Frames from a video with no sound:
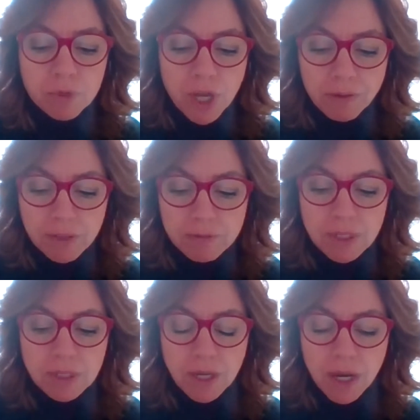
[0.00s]

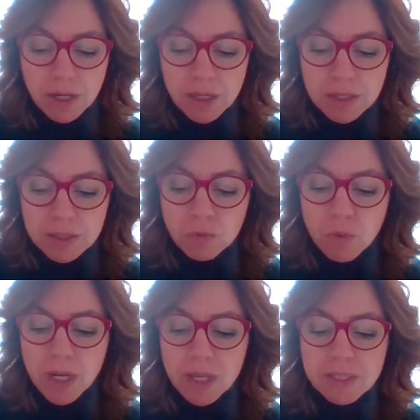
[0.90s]
objectives and targets as
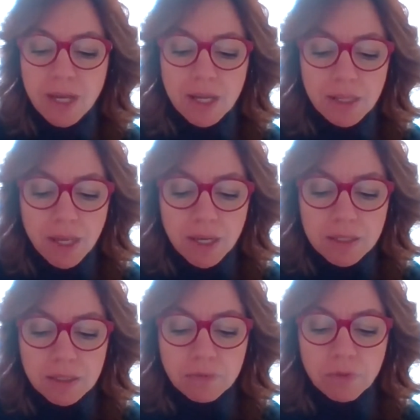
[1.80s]
well as
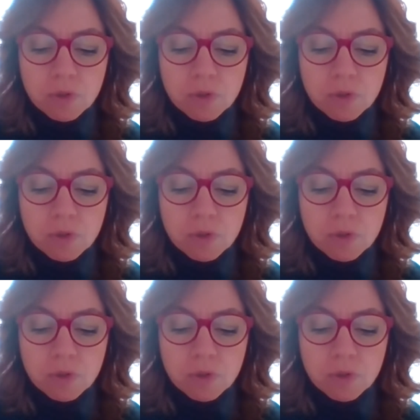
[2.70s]
guidelines